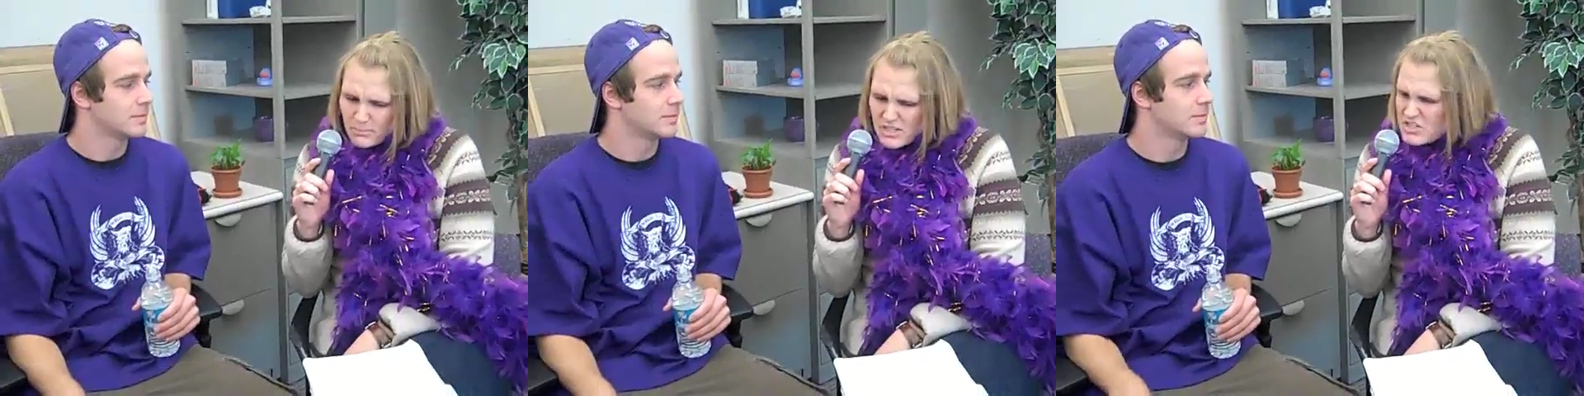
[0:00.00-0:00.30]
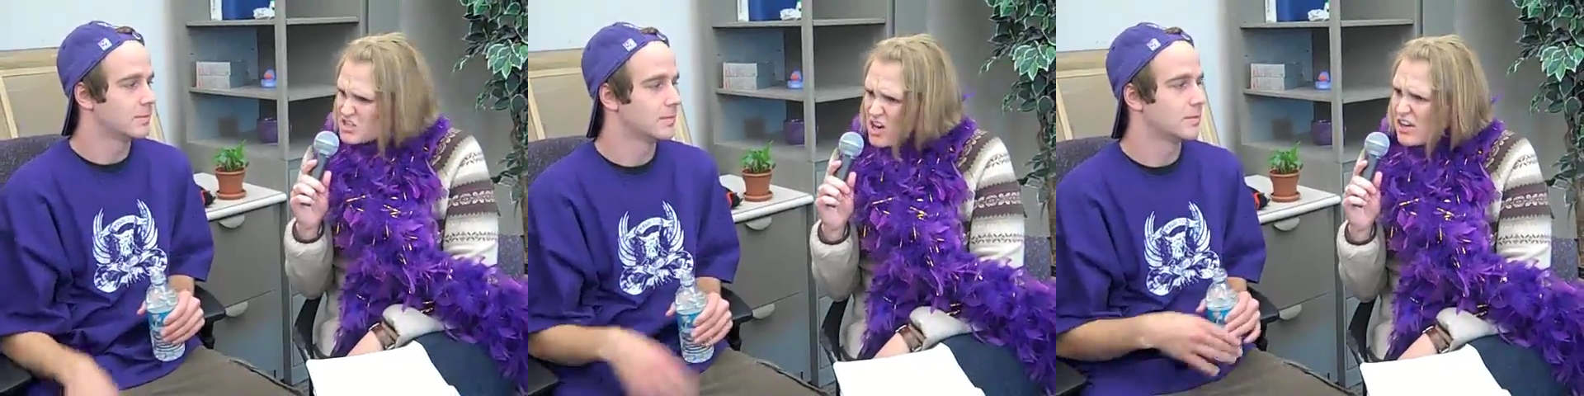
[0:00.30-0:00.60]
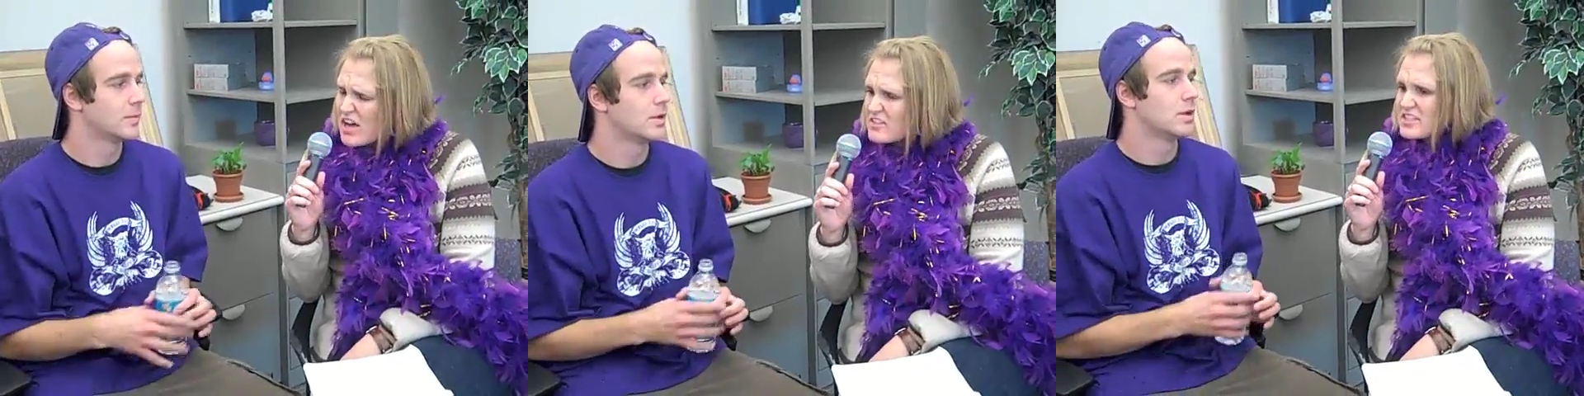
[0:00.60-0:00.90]
Speaker 1: he
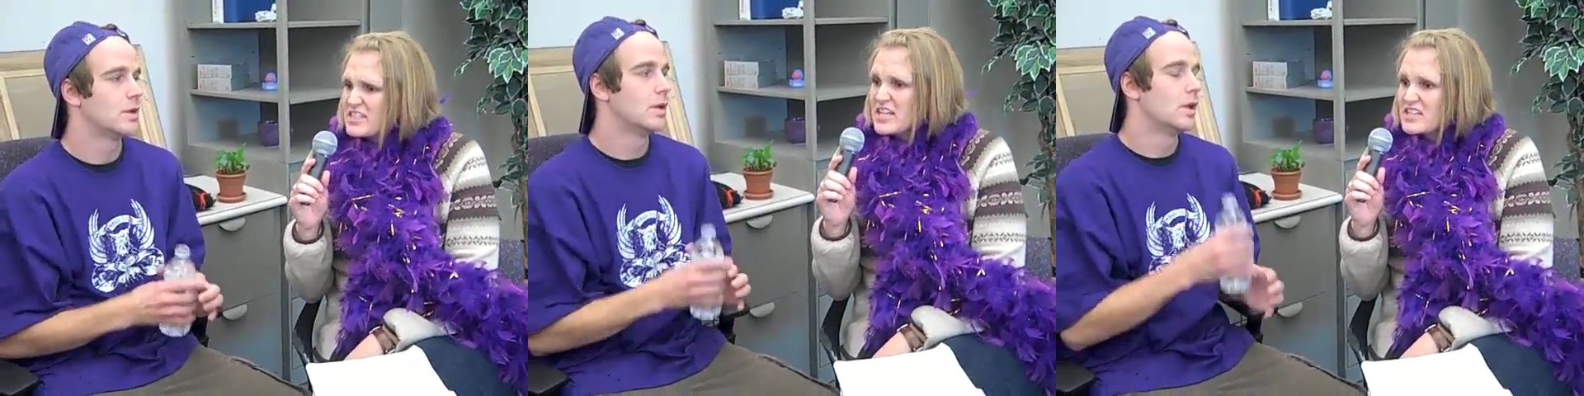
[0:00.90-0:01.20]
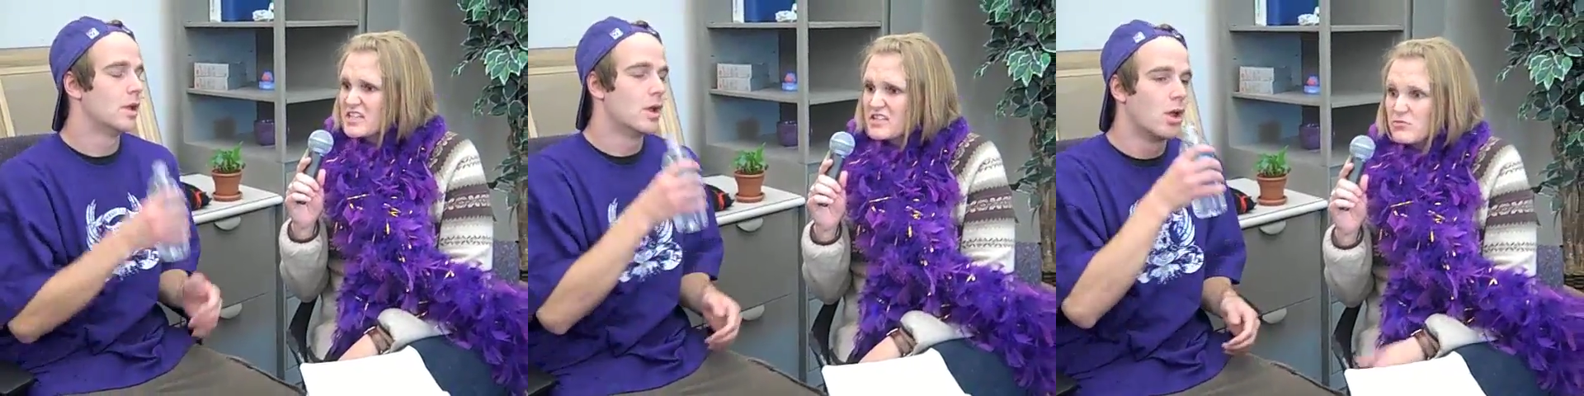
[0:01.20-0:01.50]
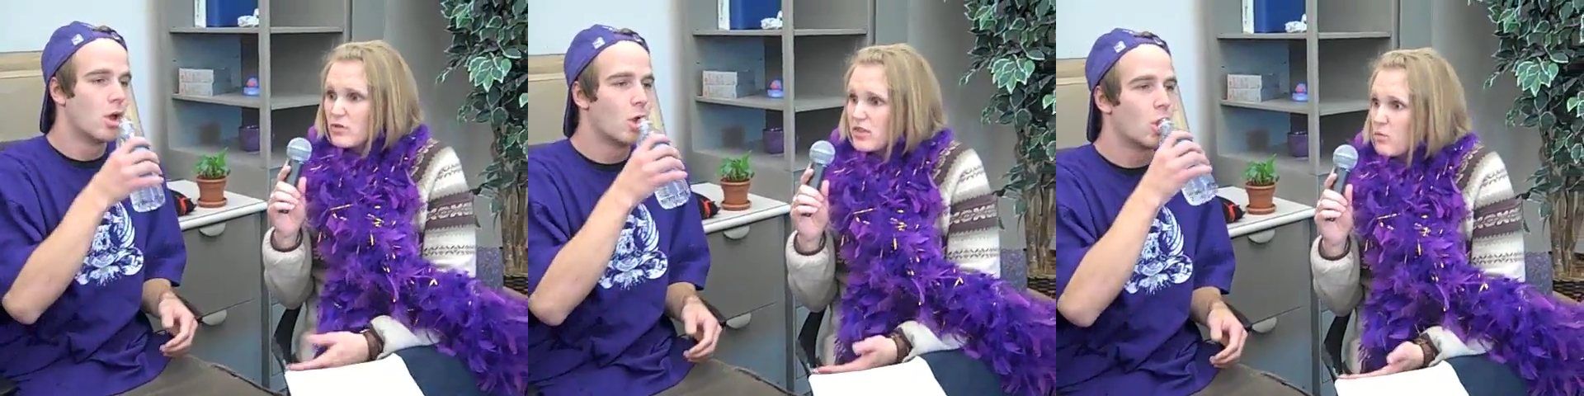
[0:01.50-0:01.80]
started out the
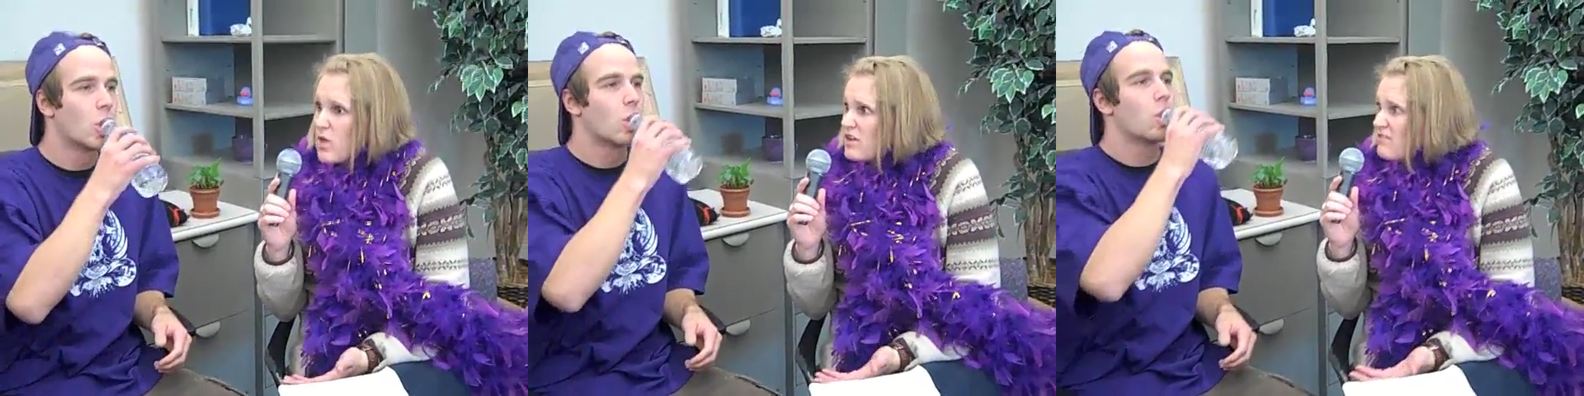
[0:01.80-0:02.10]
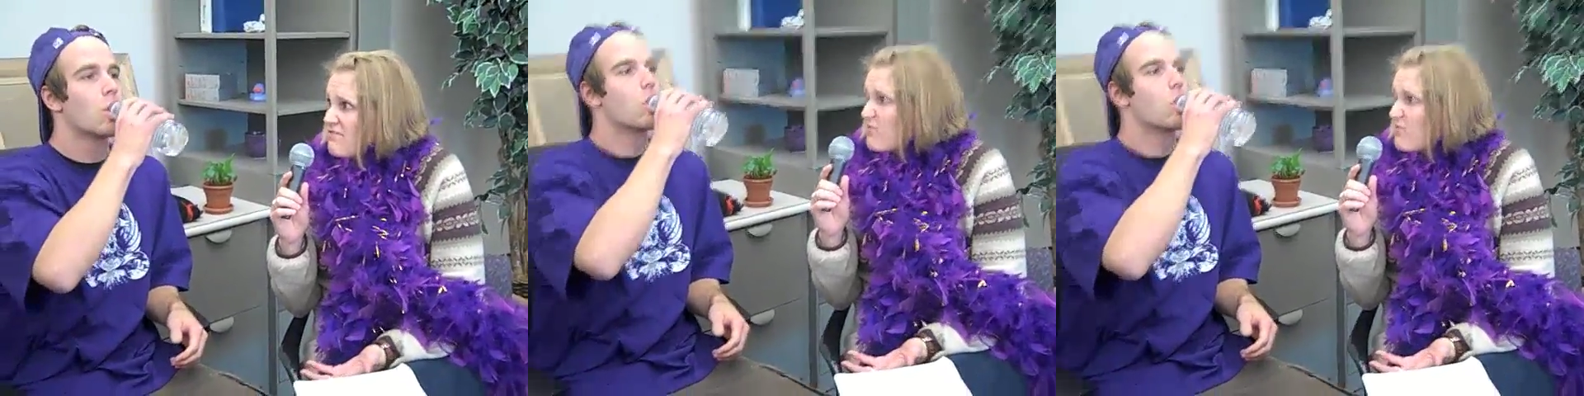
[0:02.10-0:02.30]
season with a one and